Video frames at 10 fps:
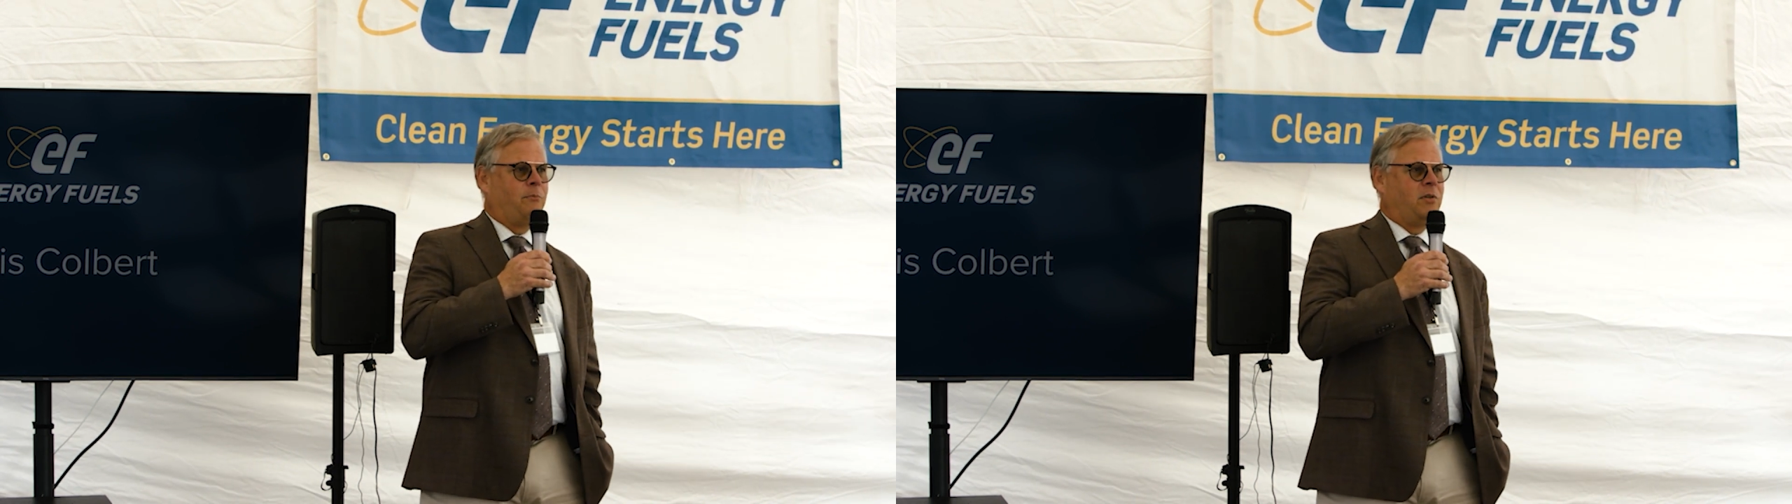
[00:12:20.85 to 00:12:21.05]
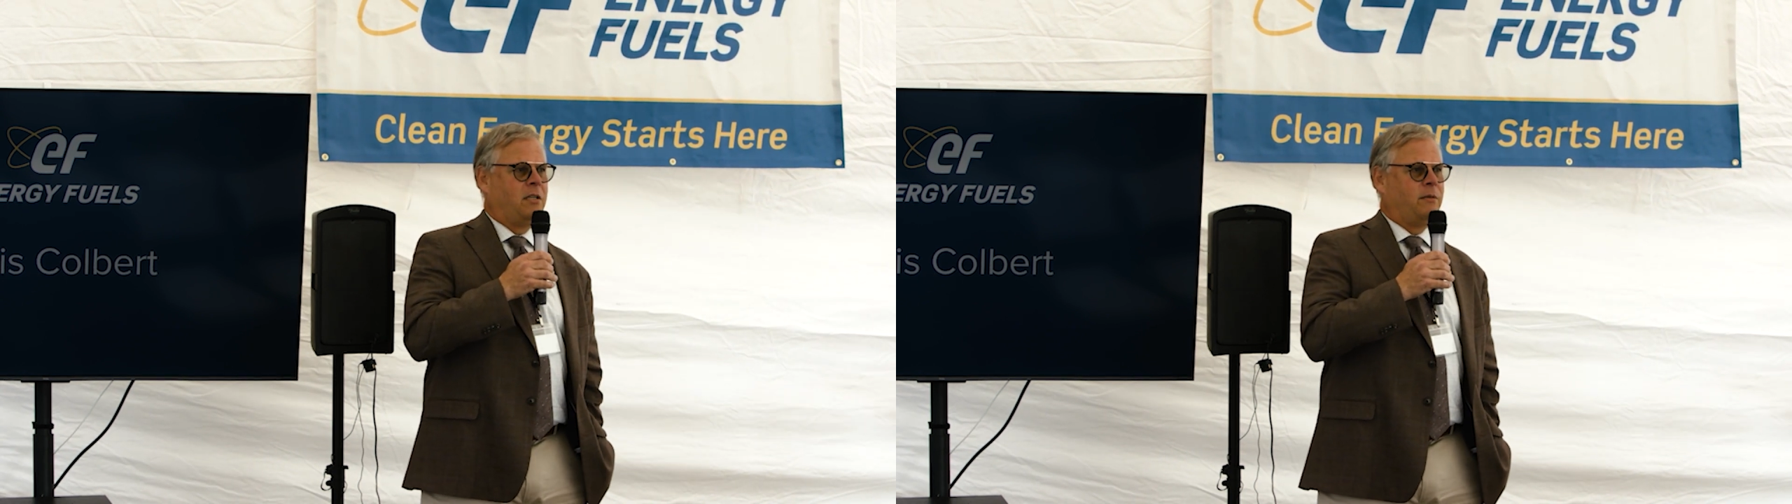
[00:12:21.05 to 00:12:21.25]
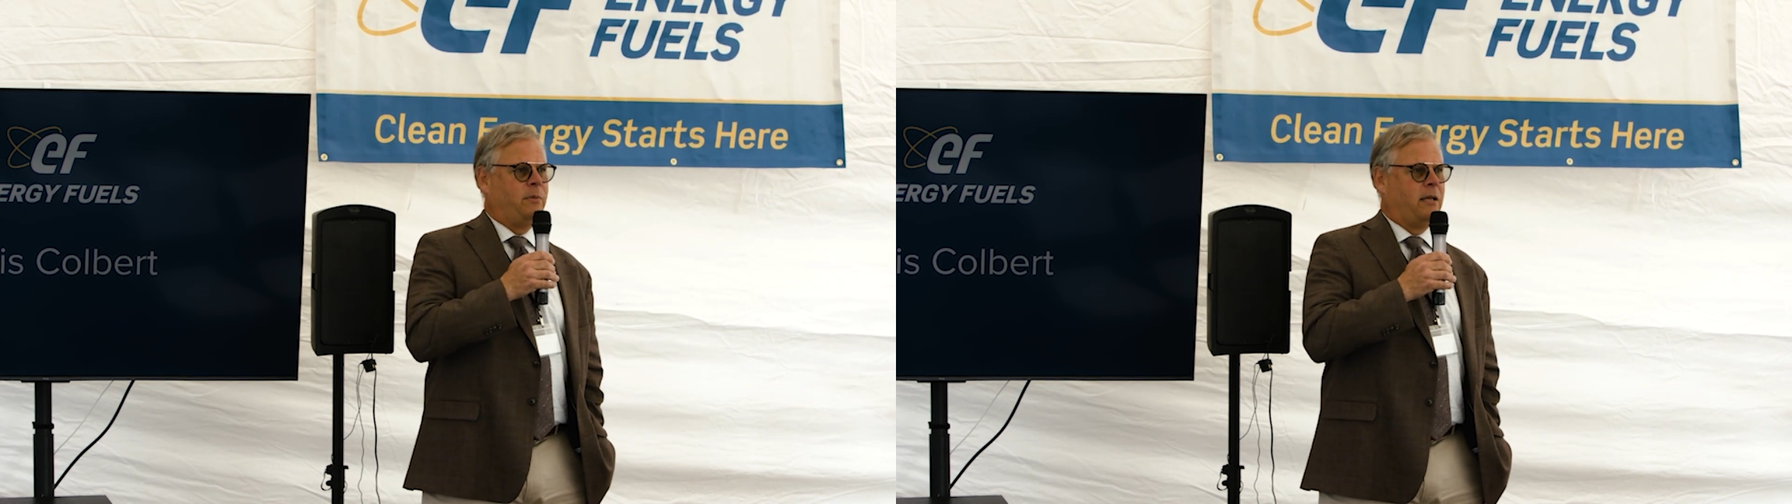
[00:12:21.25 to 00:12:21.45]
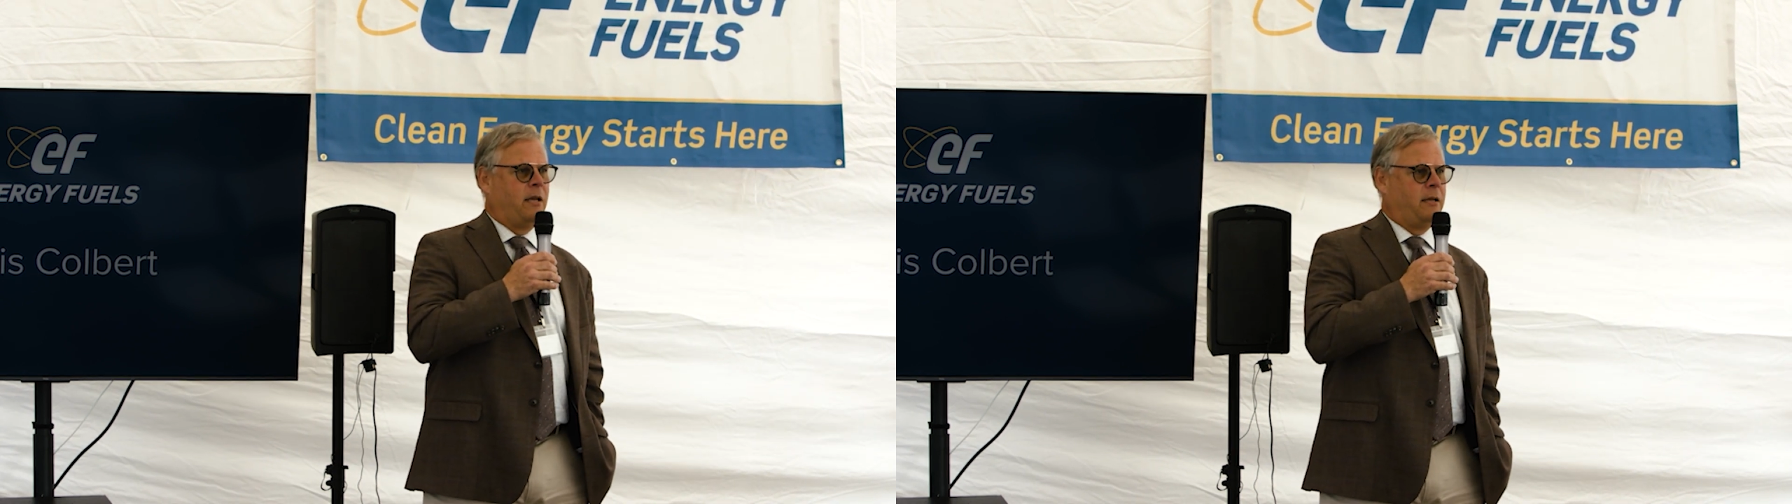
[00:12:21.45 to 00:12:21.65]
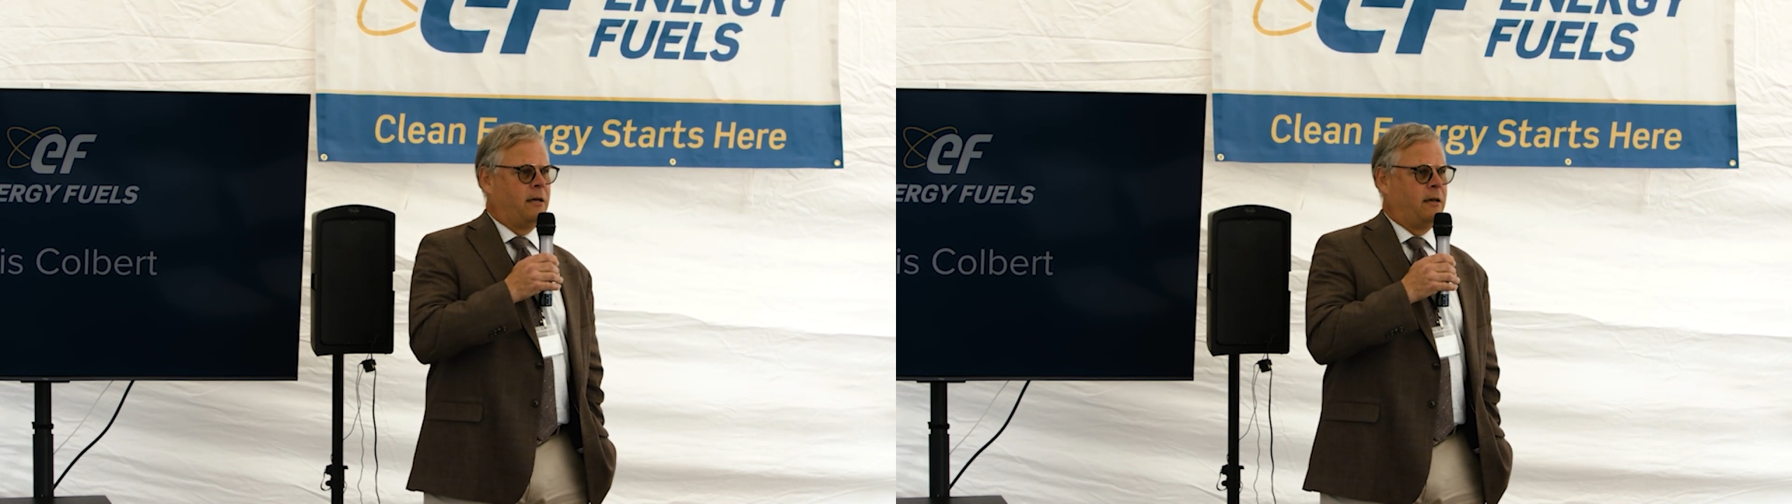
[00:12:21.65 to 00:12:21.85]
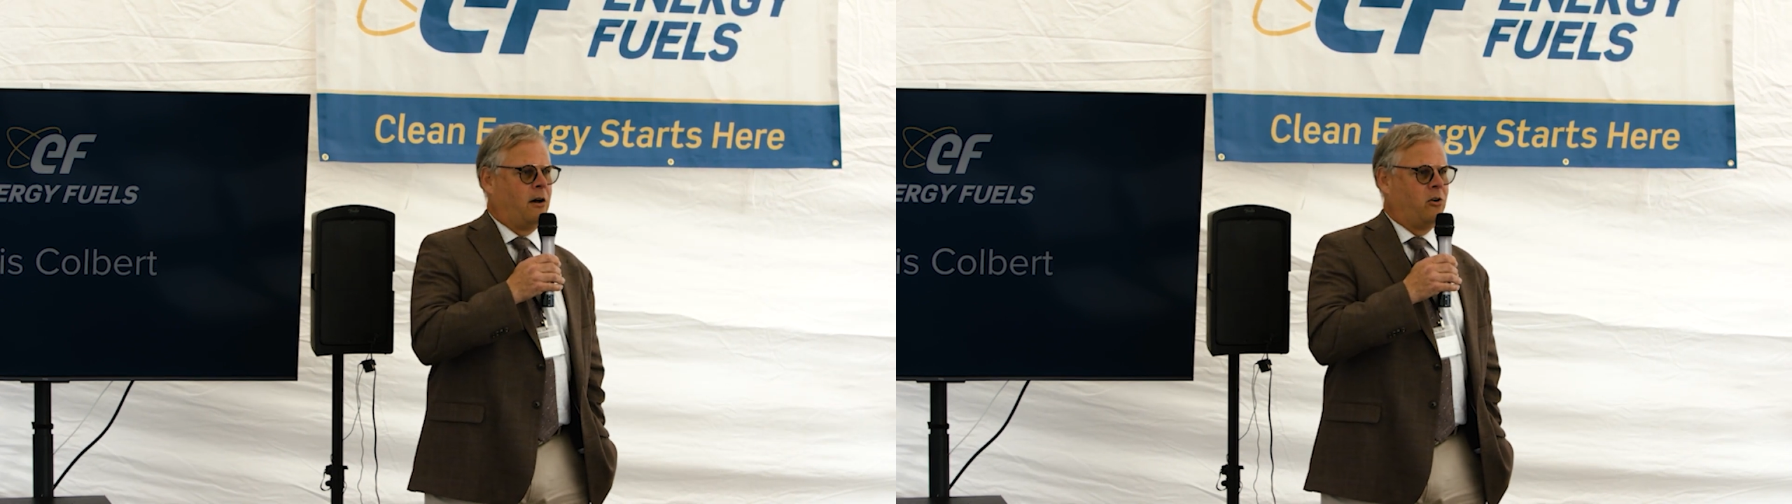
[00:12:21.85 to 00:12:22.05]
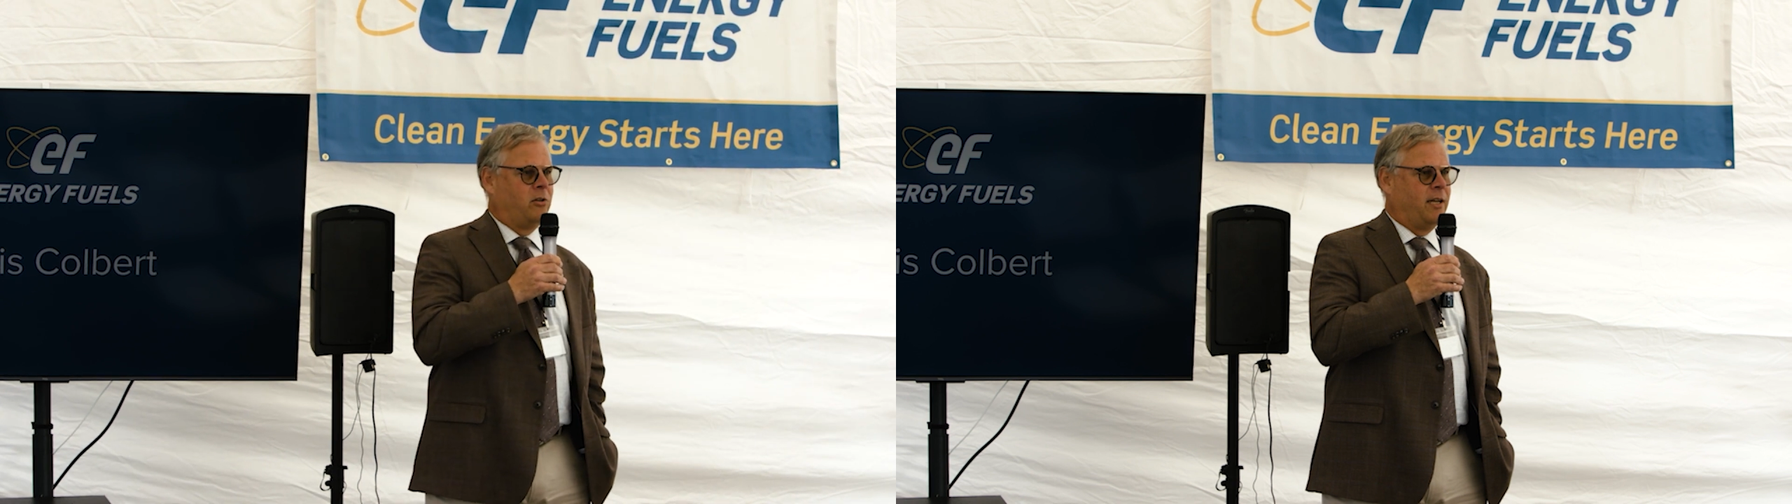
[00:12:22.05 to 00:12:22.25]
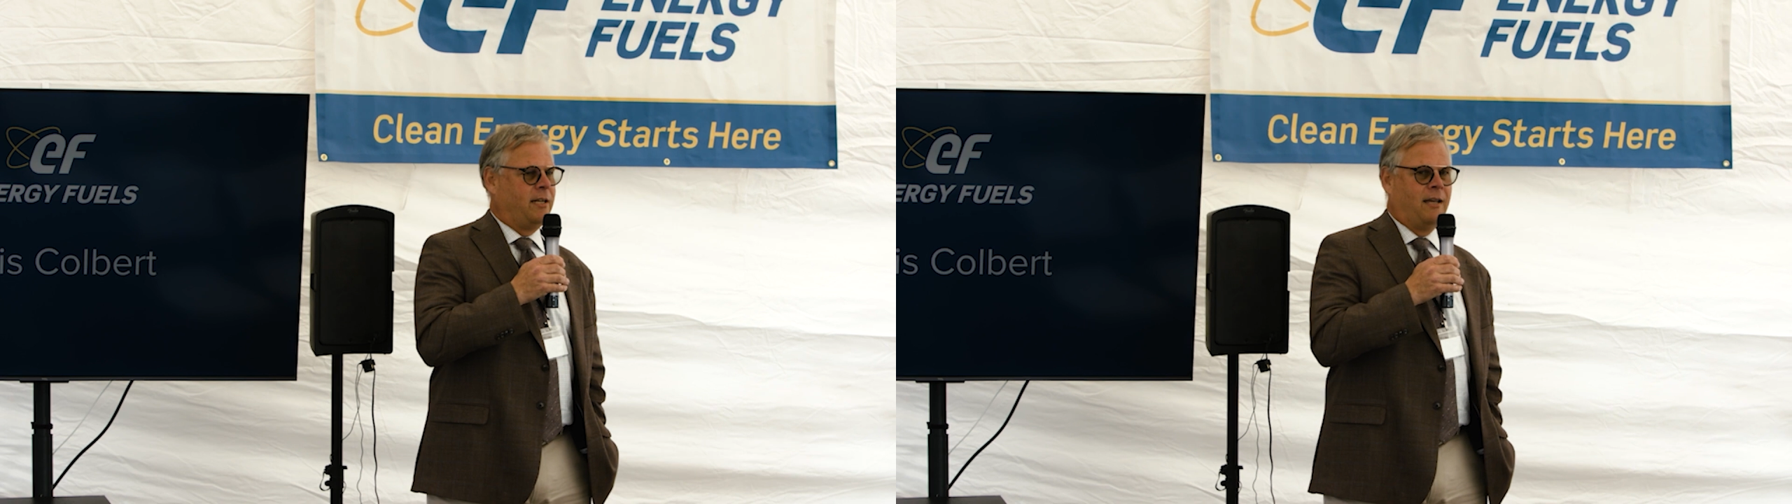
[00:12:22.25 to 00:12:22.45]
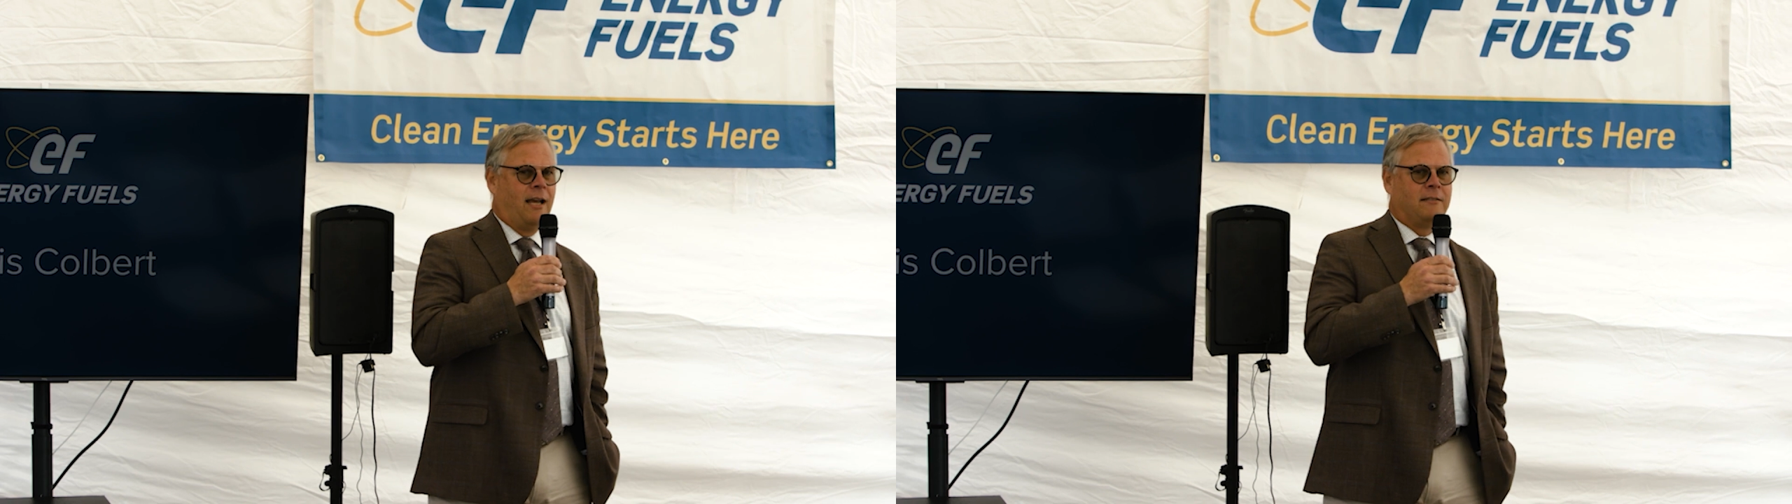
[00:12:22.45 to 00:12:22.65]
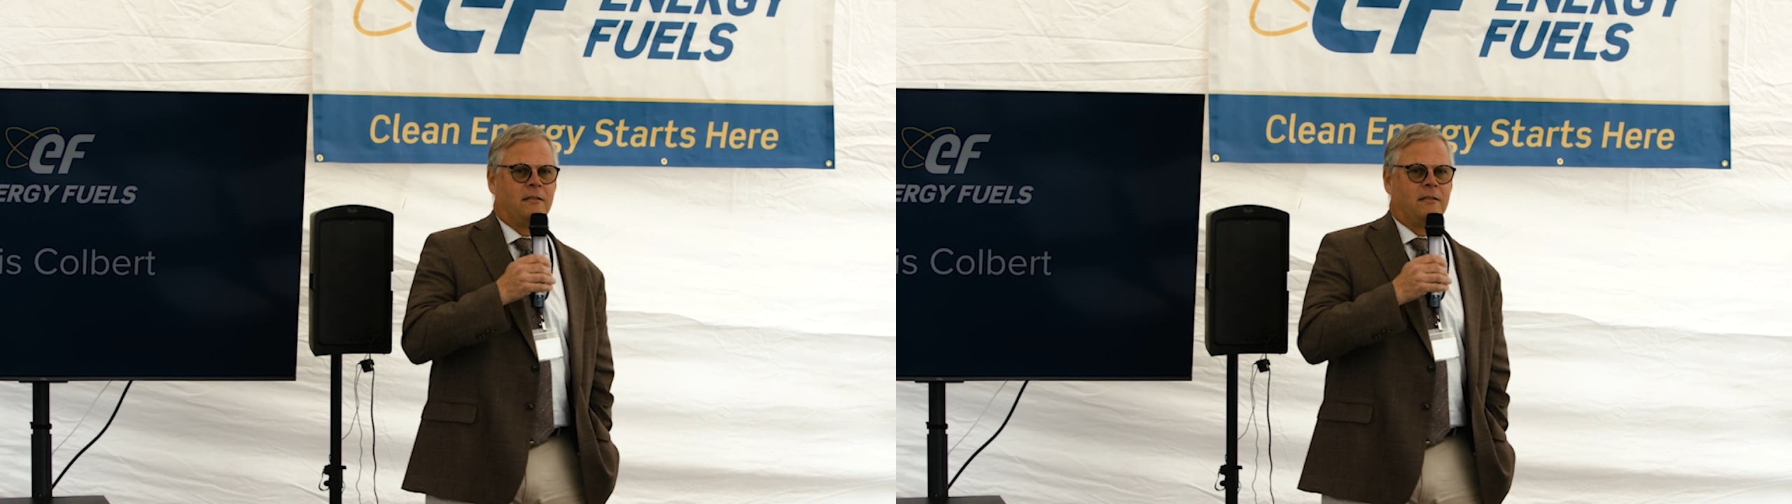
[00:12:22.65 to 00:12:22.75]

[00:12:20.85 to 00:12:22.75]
pretend to be a autodidact